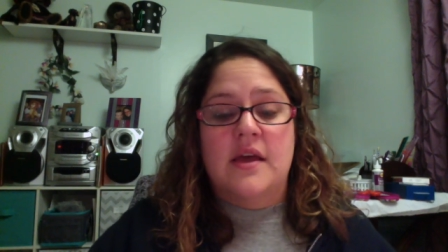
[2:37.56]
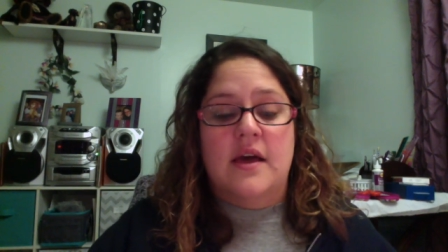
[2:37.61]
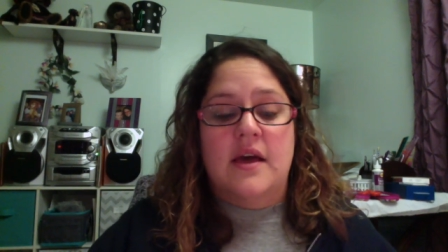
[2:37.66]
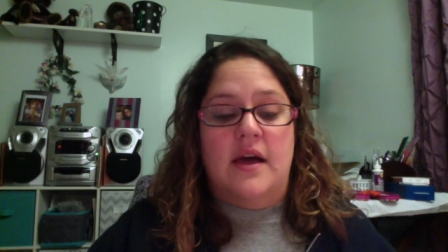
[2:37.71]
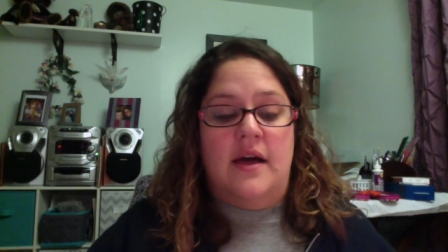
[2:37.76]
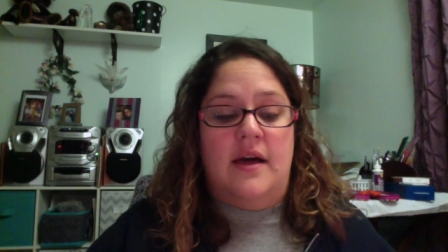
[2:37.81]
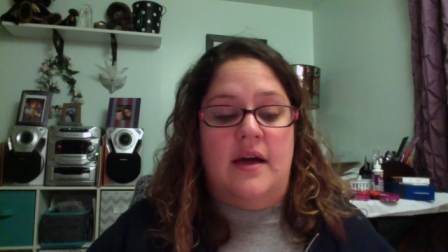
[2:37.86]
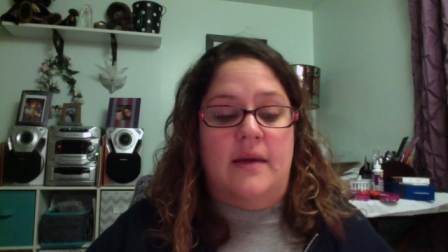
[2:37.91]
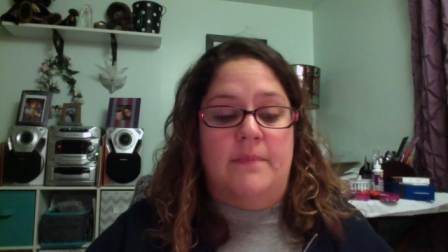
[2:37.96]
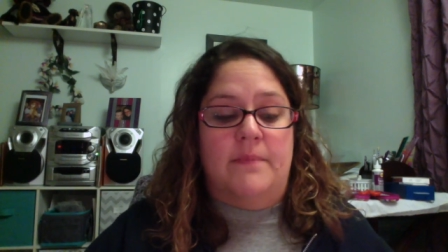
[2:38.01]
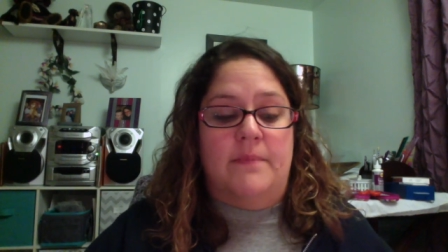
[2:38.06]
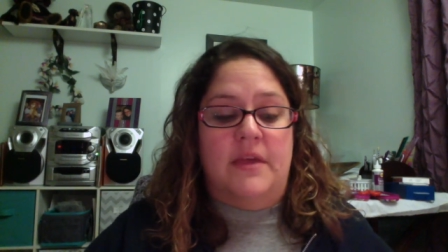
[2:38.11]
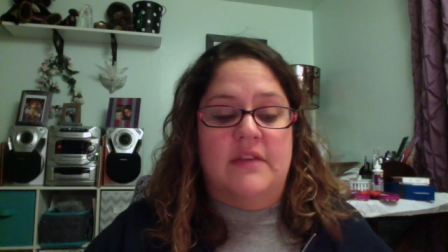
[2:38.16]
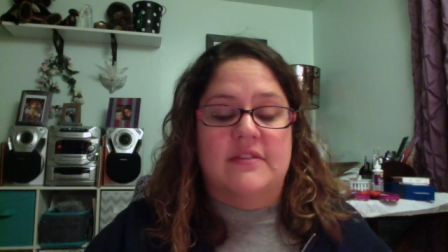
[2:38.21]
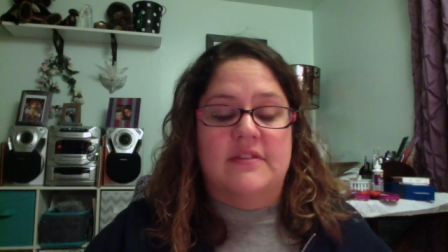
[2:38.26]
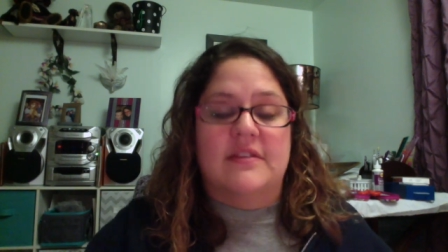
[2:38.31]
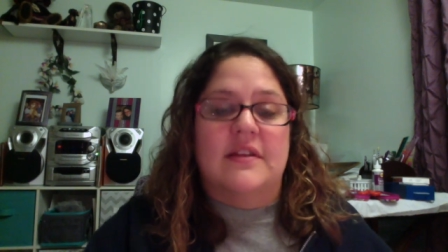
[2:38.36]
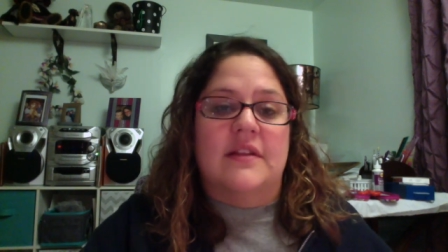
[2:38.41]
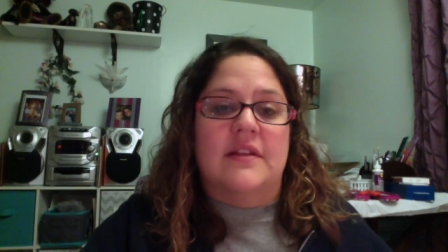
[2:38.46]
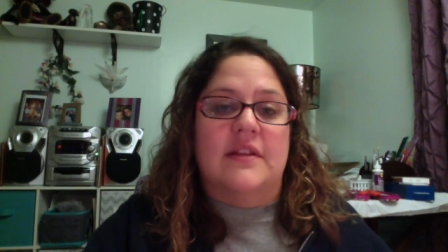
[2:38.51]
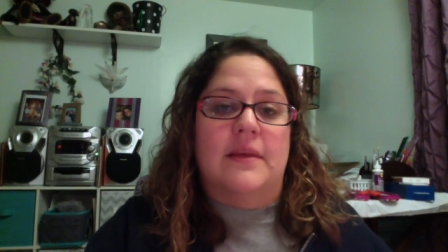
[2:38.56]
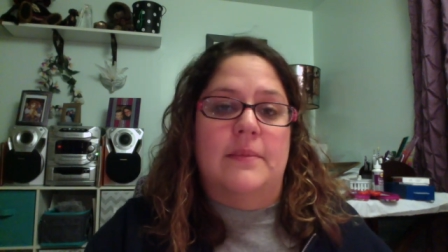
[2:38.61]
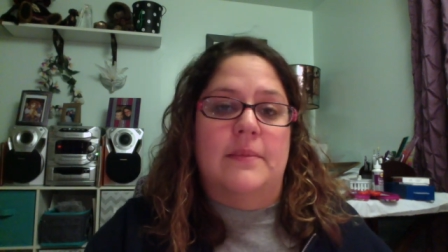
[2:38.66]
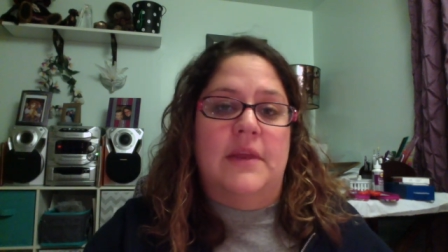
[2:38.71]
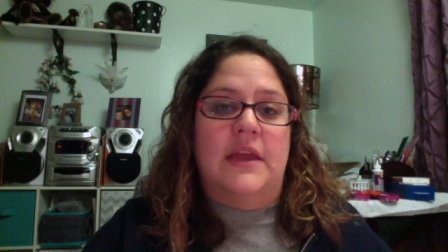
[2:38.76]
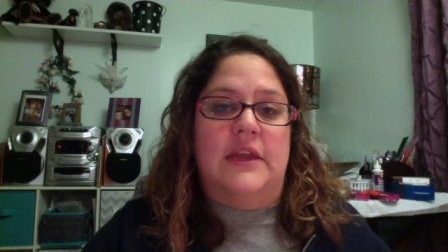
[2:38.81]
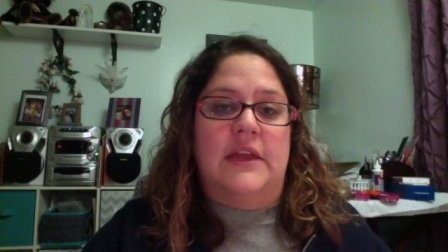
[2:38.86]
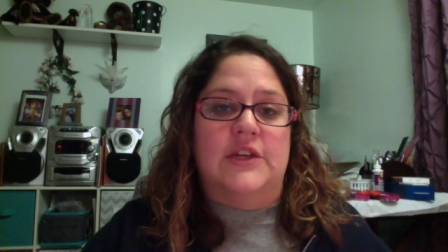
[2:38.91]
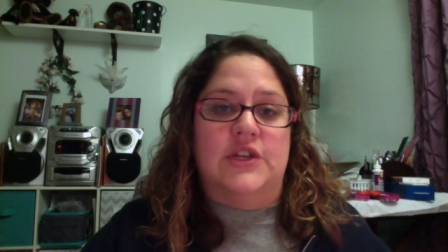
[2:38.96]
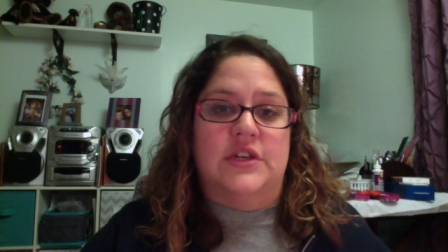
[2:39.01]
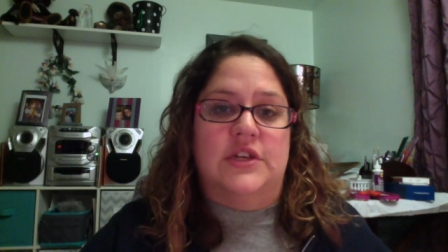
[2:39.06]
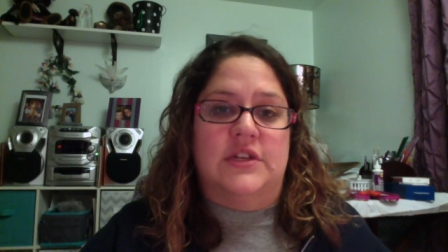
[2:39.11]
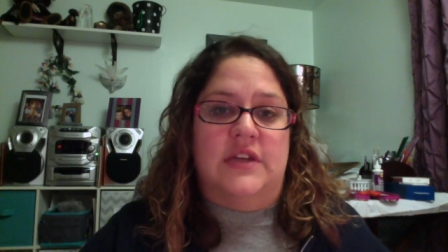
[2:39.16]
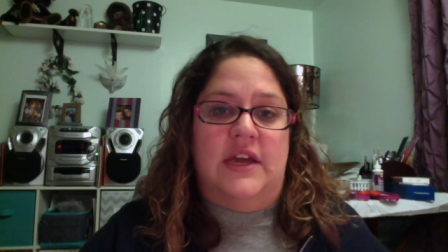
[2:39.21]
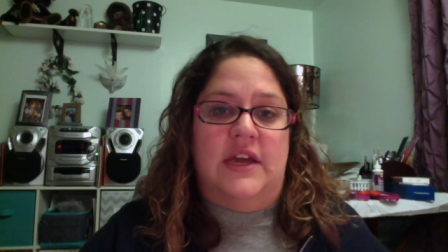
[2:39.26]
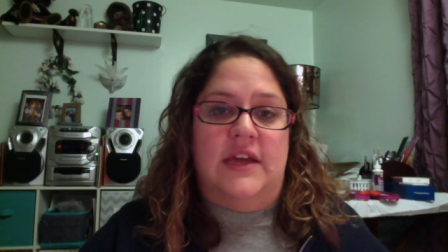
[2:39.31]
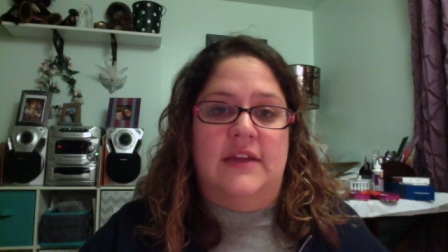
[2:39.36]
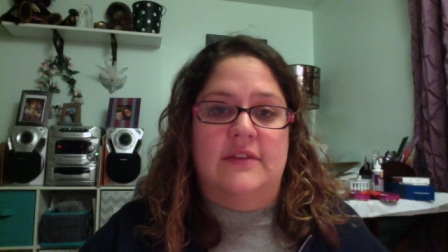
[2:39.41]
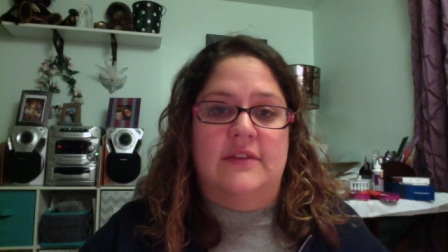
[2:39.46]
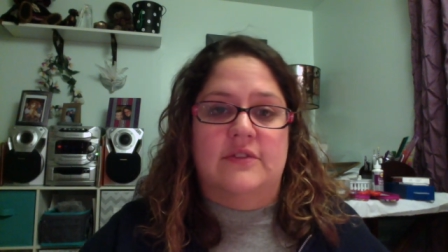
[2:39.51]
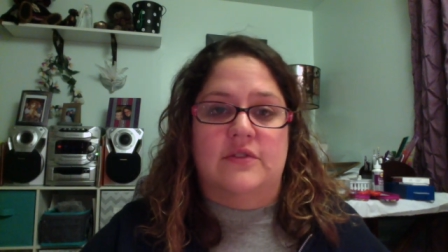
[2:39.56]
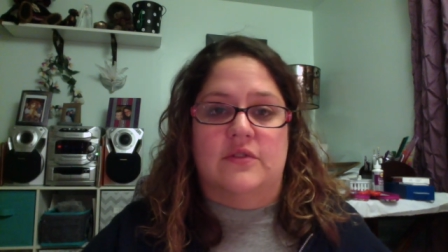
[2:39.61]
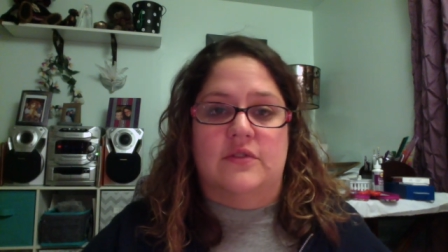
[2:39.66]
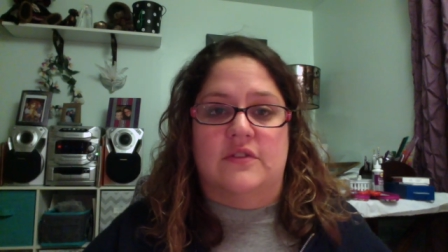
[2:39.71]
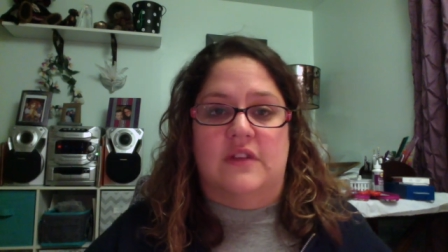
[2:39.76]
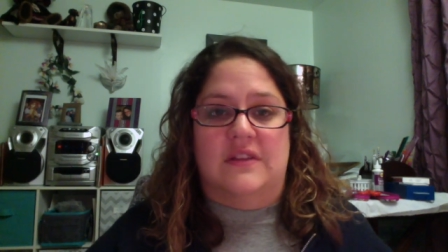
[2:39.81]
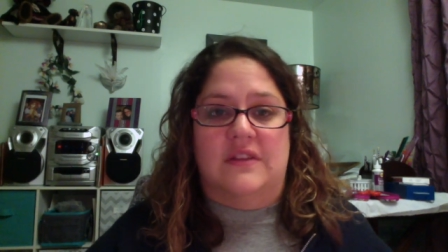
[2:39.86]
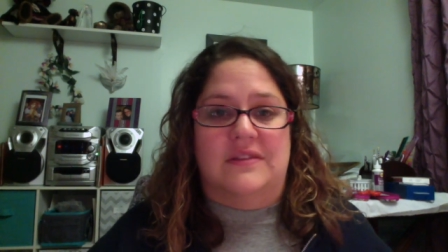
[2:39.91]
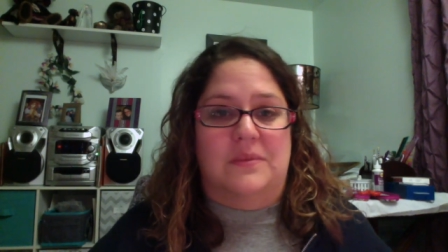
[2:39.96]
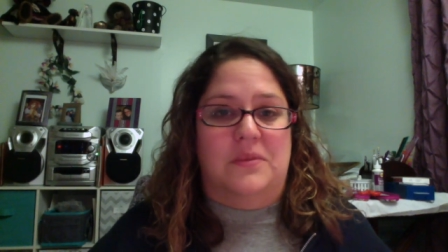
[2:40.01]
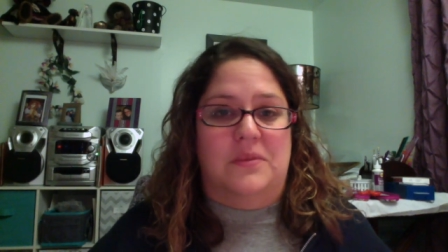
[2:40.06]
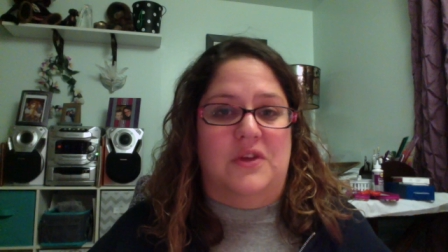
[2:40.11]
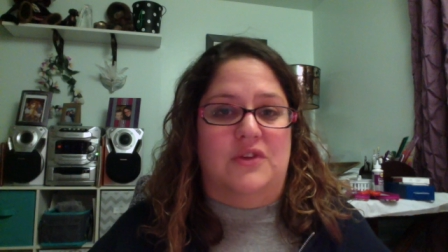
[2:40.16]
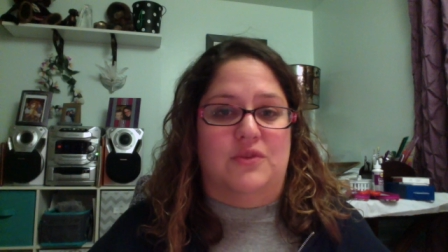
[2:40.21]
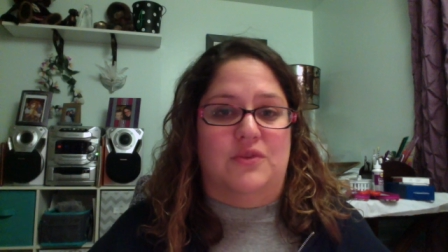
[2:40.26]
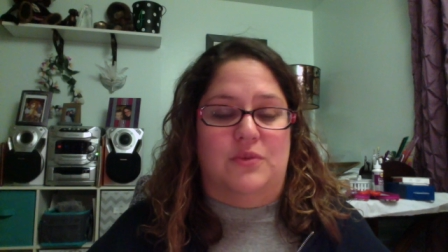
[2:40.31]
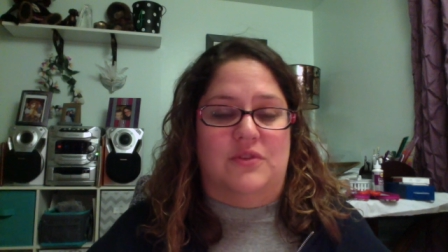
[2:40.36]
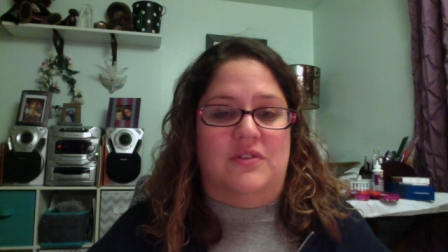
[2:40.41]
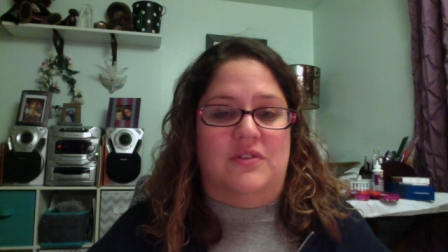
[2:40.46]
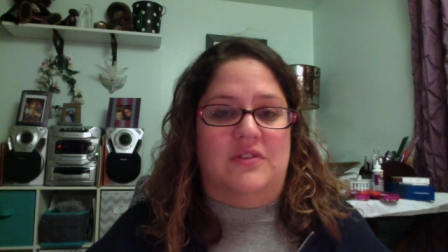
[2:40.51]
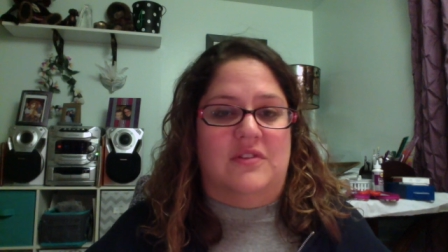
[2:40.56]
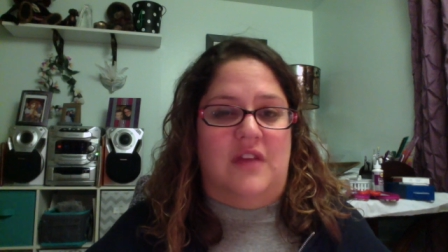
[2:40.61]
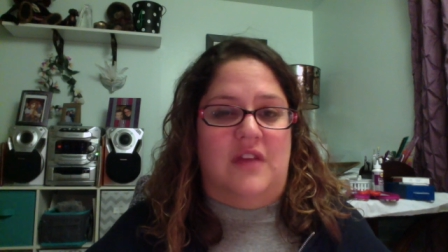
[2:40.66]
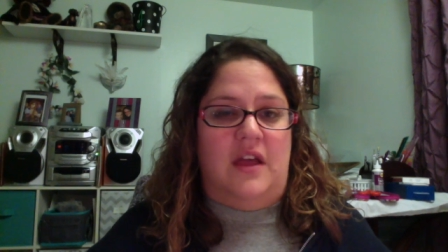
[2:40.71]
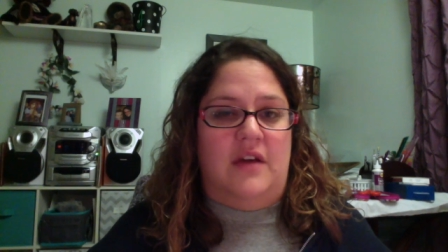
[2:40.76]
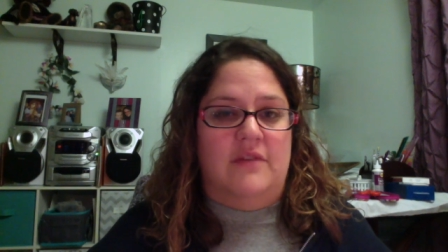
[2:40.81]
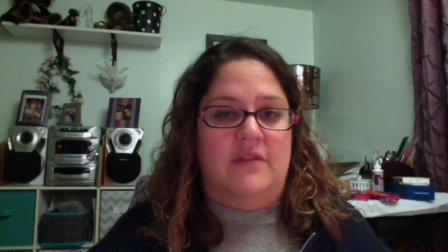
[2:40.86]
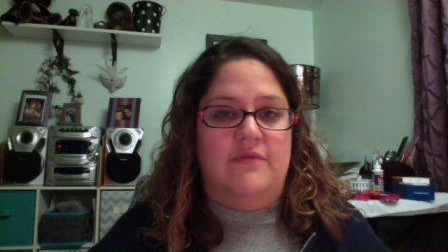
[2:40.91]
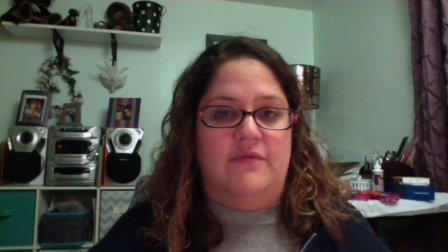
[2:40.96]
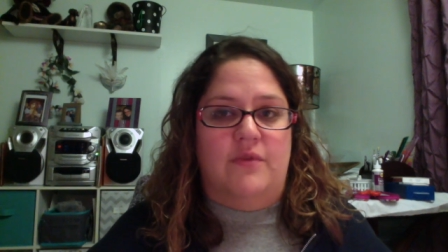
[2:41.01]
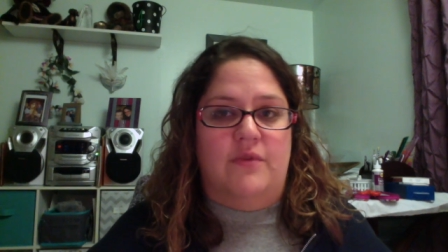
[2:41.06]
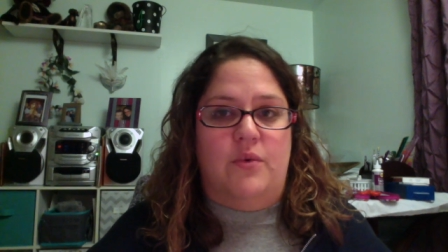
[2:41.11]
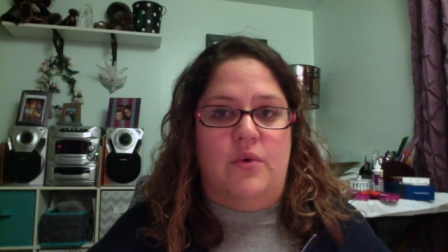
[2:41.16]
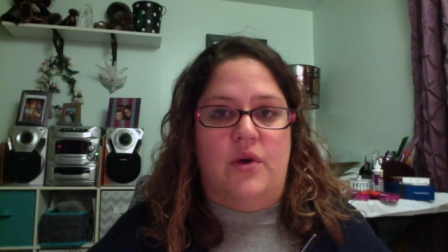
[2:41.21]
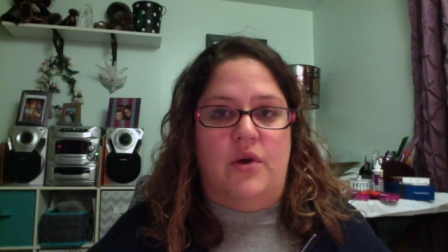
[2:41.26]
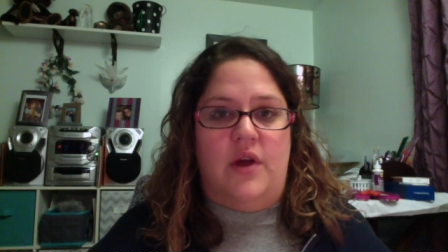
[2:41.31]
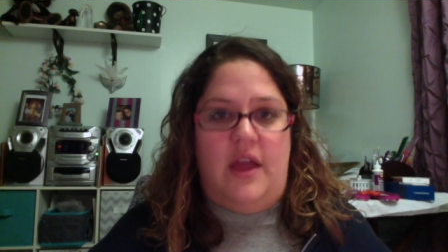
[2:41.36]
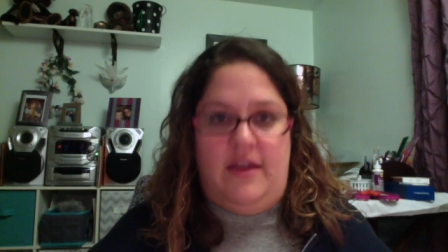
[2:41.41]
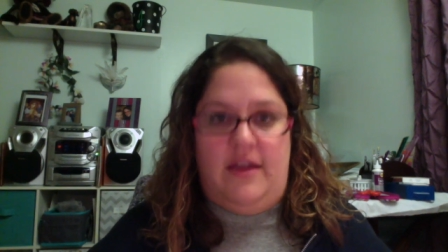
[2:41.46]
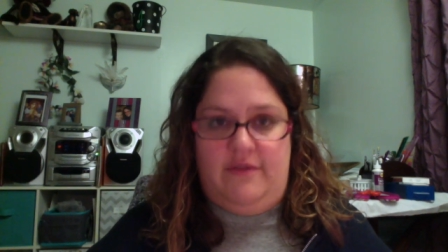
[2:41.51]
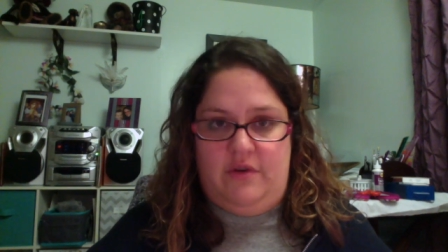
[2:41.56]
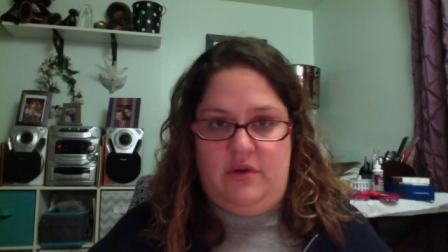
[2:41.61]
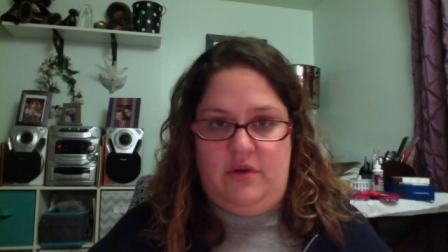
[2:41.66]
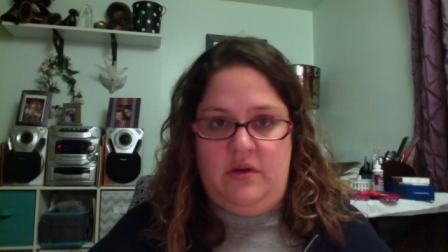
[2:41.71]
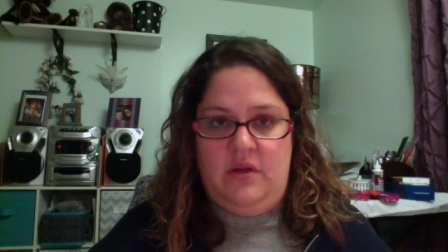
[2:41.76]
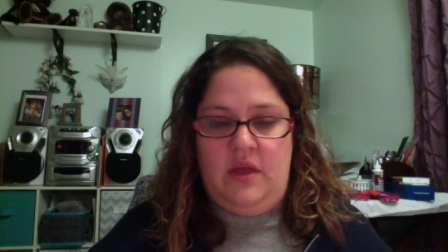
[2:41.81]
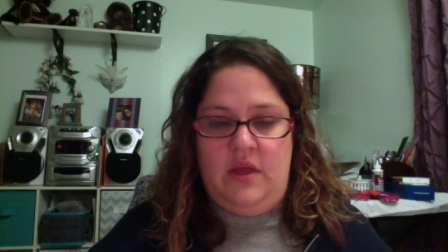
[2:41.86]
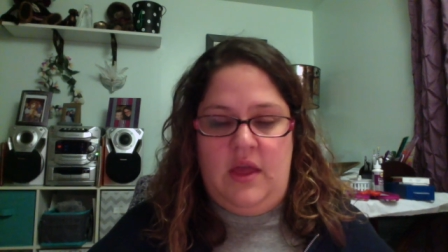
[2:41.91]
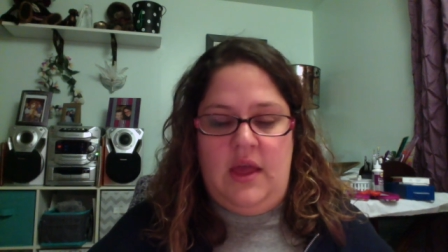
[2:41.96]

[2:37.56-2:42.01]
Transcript: It's an elimination diet, so it's not something you're supposed to stay on forever.